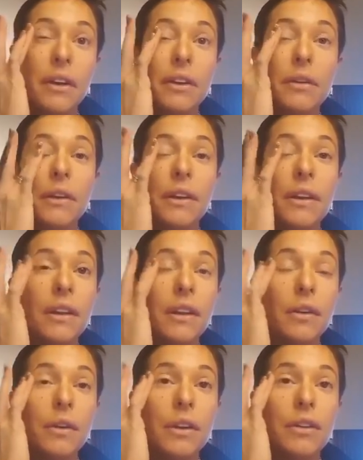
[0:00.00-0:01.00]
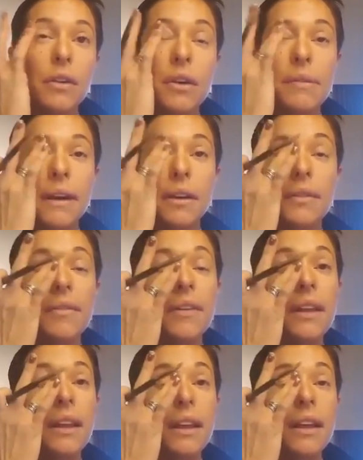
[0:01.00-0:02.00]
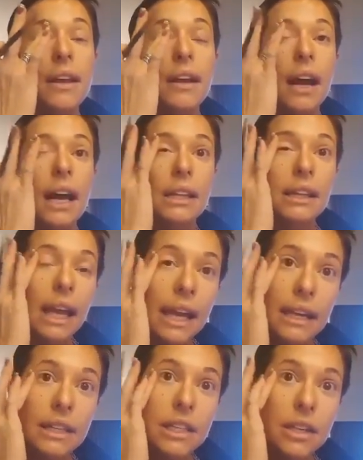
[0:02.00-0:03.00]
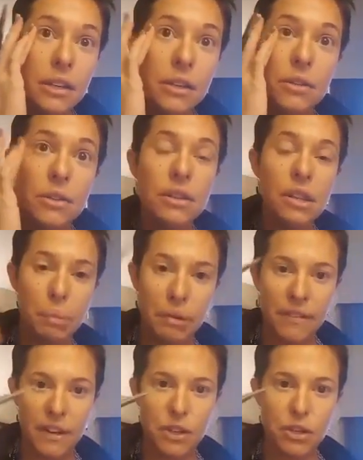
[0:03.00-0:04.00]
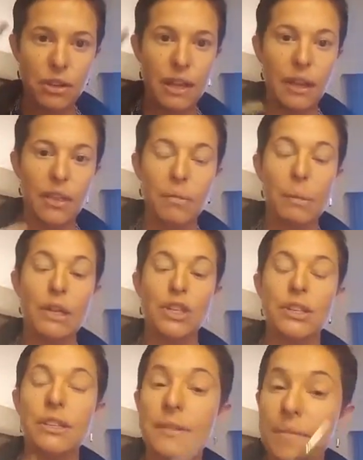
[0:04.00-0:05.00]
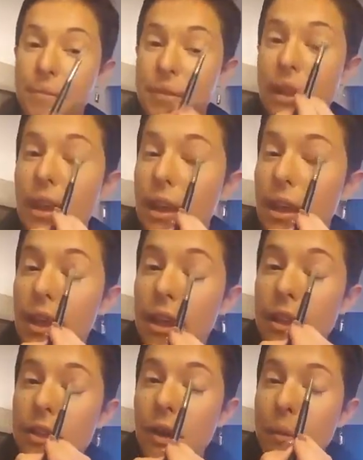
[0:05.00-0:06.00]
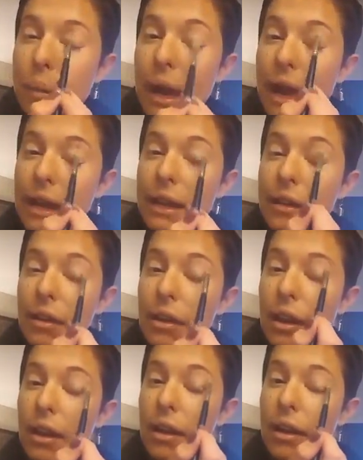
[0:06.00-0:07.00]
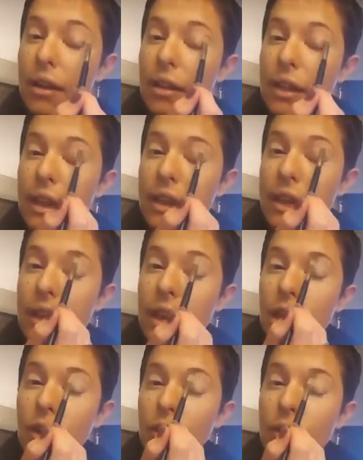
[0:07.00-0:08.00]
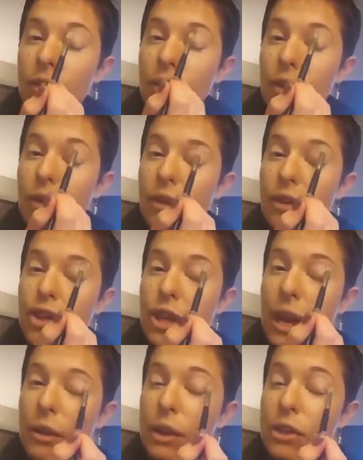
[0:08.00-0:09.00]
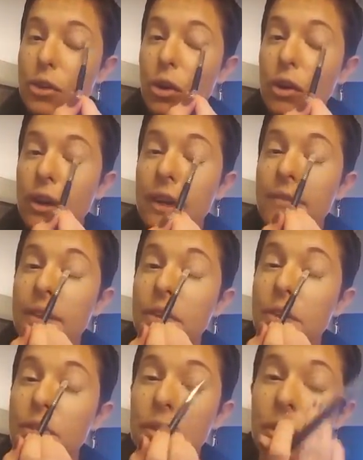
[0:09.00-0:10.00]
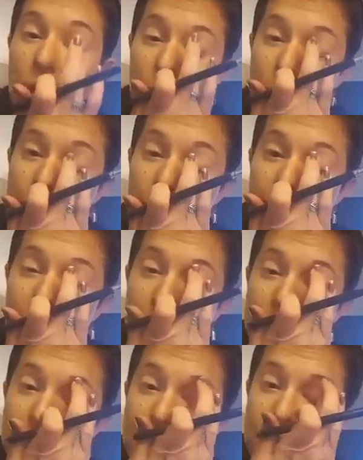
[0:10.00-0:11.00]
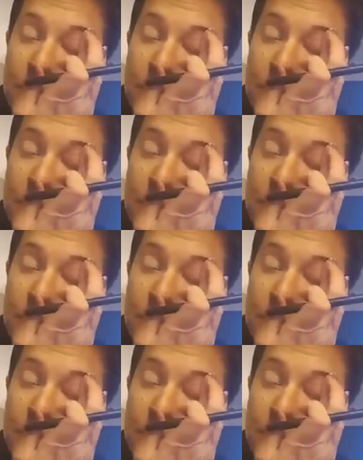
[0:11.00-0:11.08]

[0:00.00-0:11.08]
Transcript: and you can do it better. I like to use the professional length brushes. So I'm patting the Shadow Control Cream in neutral on the eyes,